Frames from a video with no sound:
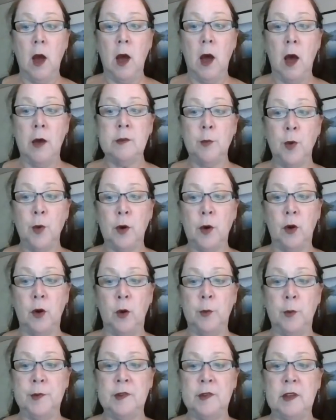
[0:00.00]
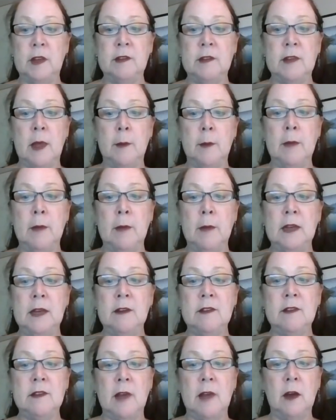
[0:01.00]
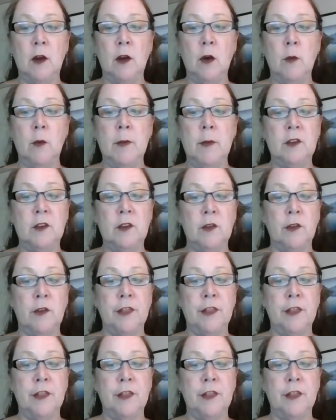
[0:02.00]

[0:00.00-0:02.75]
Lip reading: support groups is that many psychomental